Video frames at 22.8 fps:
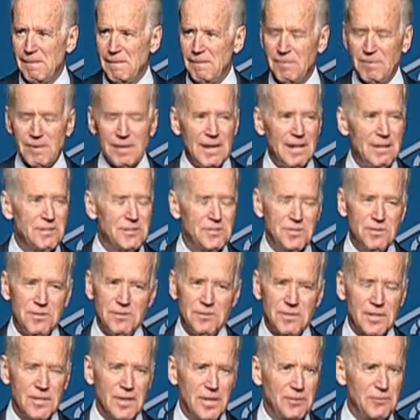Without you,
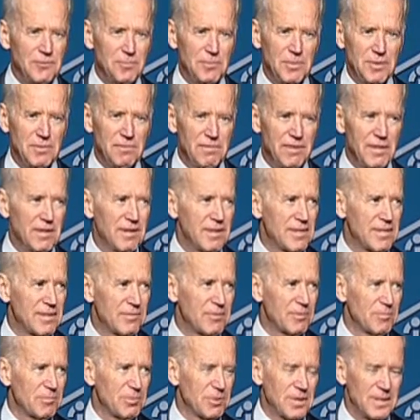the country would be a very
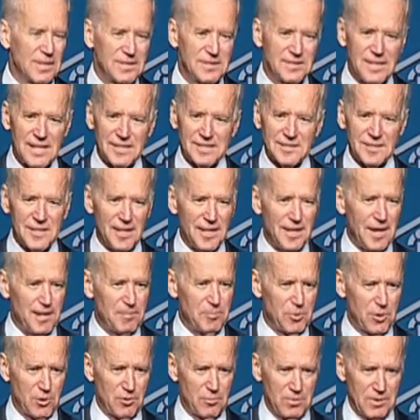different place. That's not
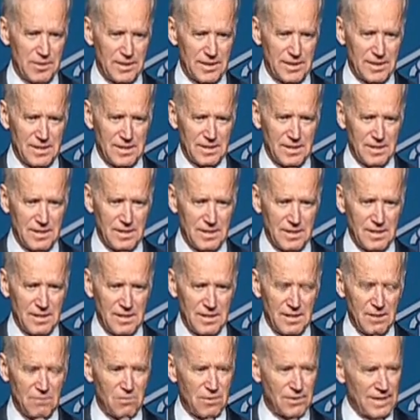hyperbole.
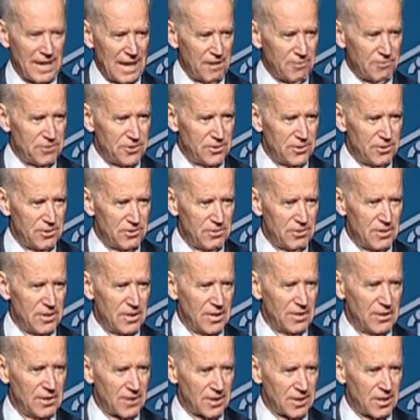Without you,
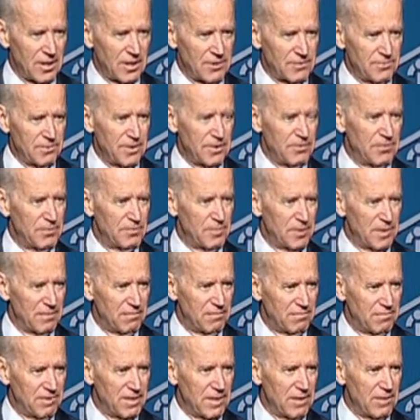the country would be
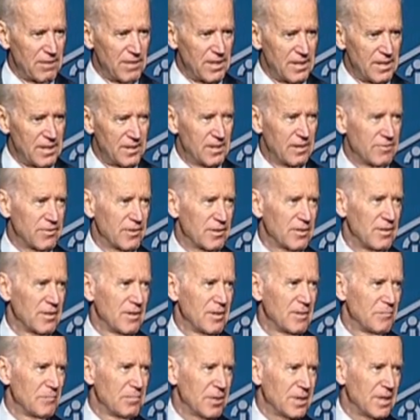a very different
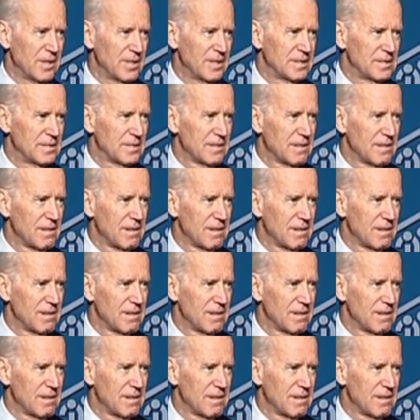place.